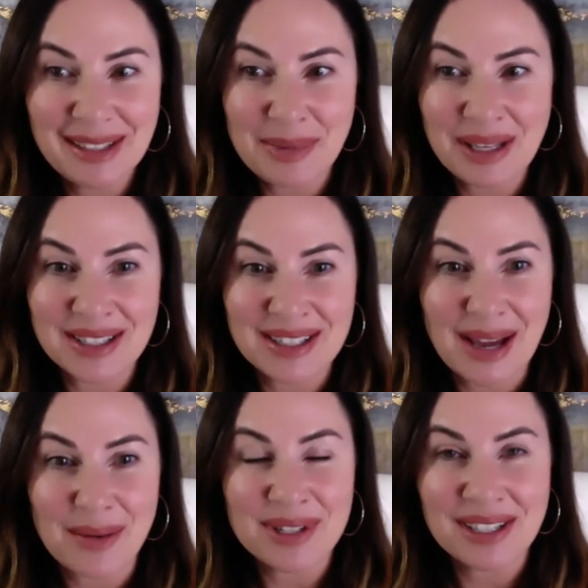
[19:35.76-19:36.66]
because
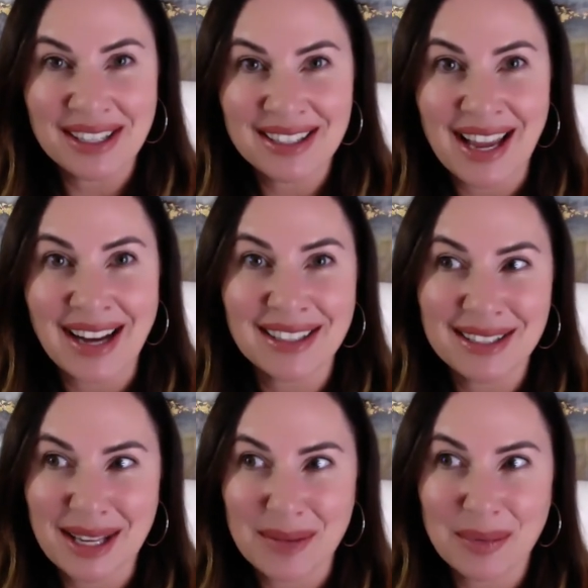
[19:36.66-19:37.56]
that was the exact
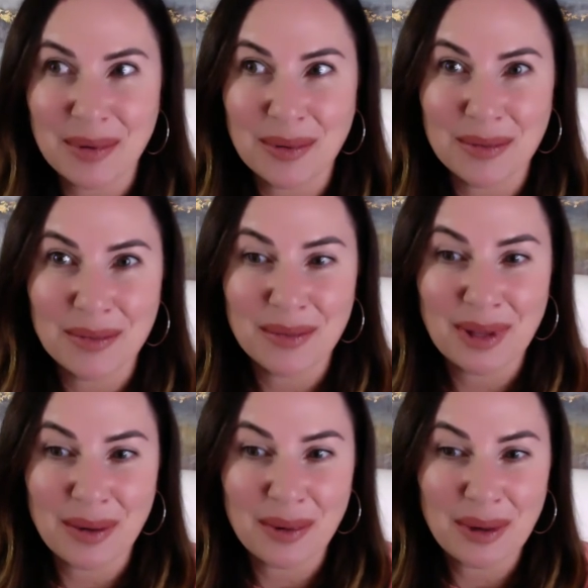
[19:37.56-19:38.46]
example
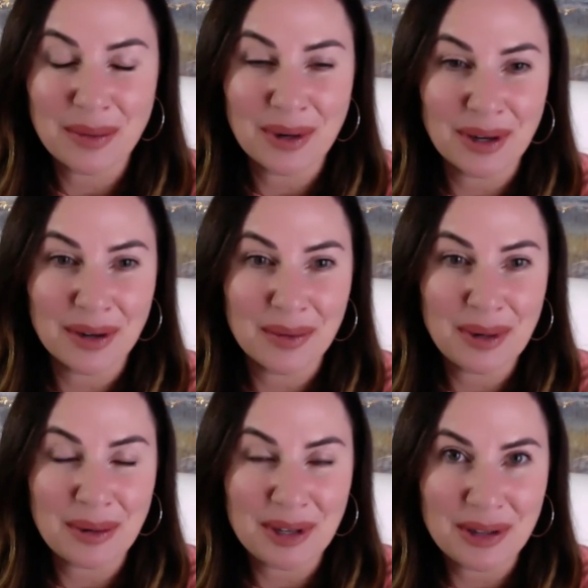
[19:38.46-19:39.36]
that we
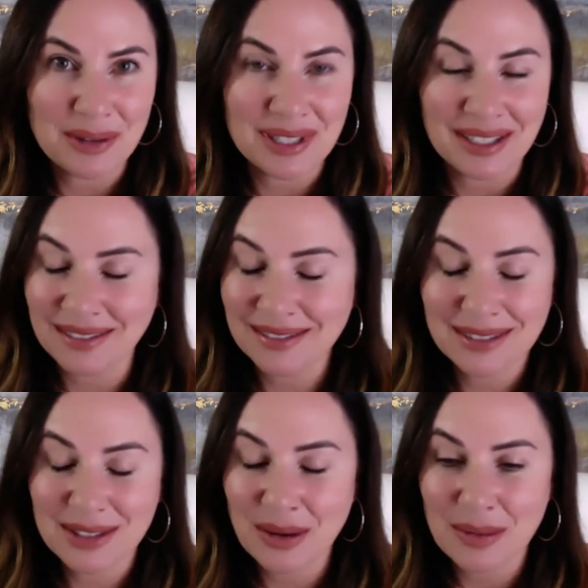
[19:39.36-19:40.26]
were using.
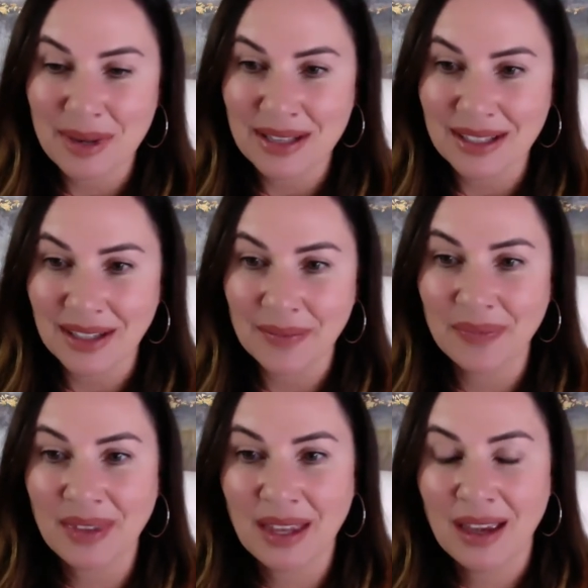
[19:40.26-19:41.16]
So amazing.
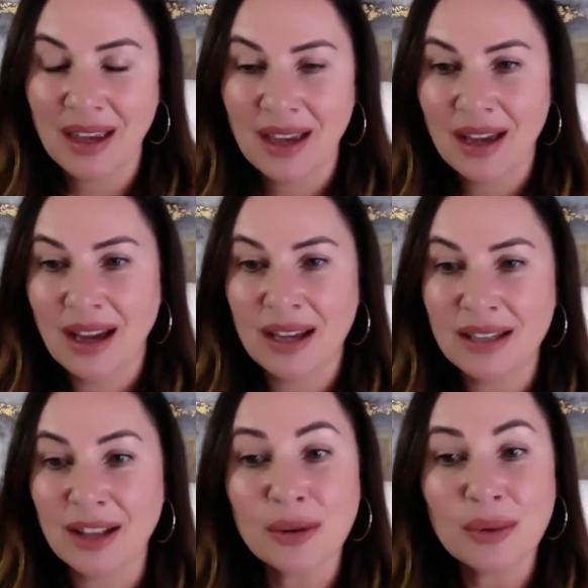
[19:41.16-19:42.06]

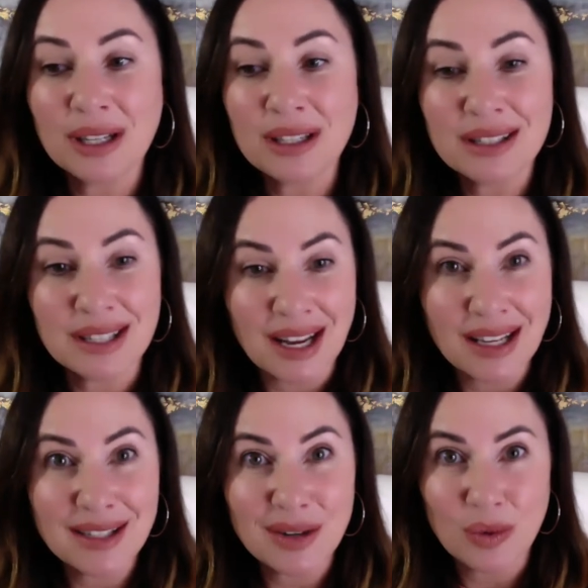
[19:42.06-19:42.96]
Another one is
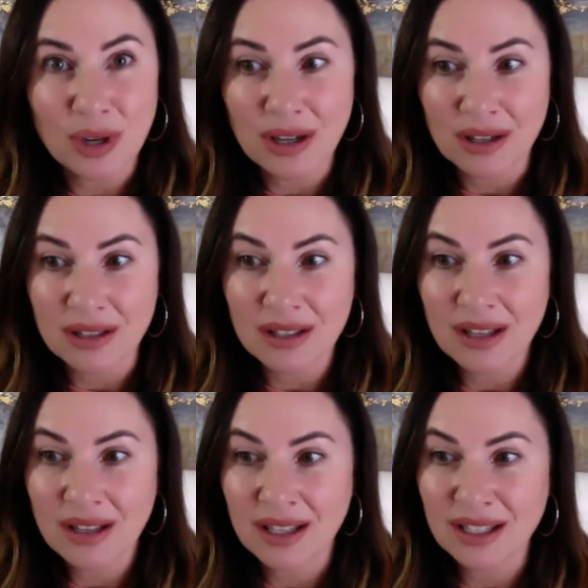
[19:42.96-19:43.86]
signs and words.
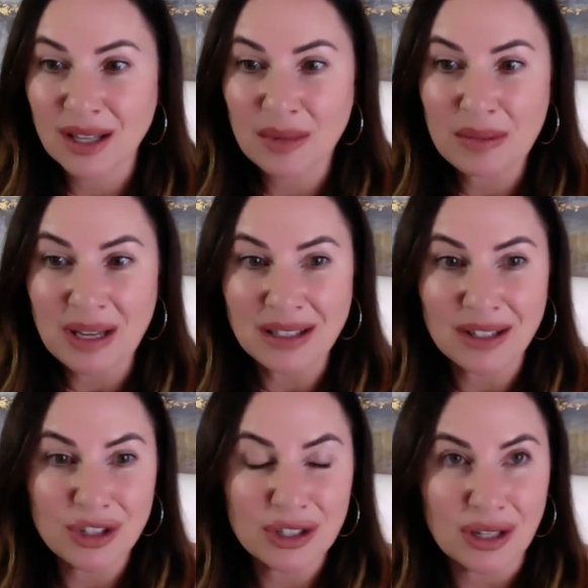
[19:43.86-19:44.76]
This can be
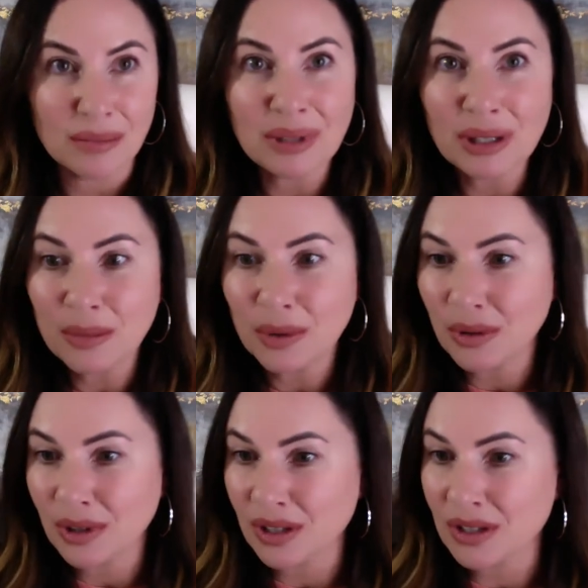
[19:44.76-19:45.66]
messages on
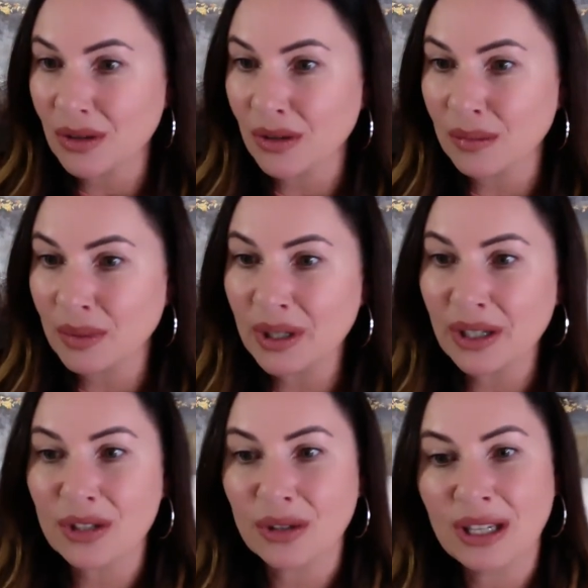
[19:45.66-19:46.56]
billboards or
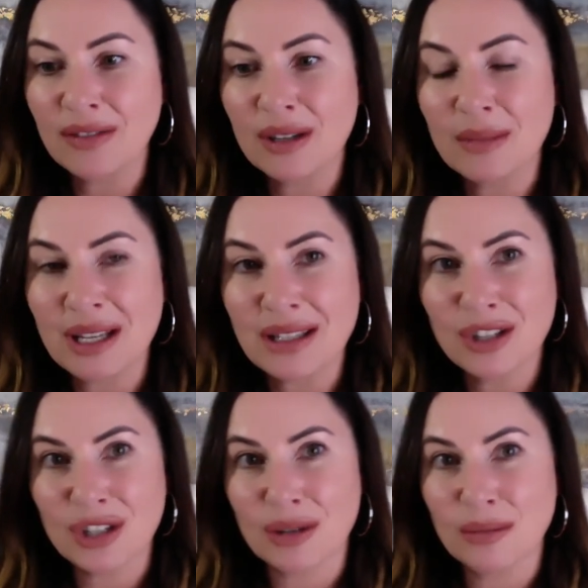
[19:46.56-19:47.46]
books, or even a
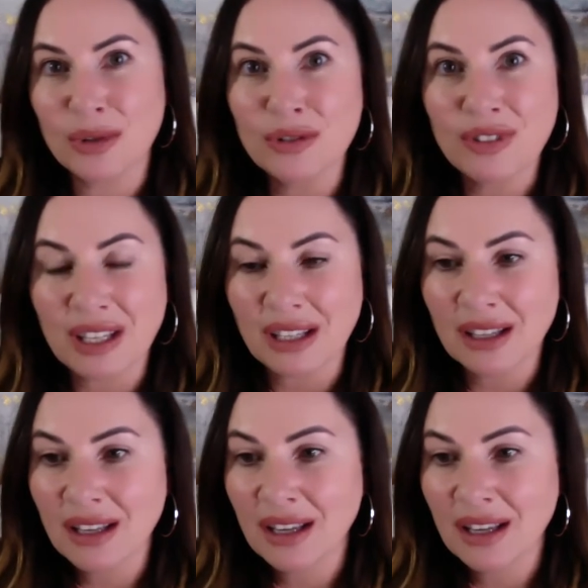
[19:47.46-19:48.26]
message in a movie.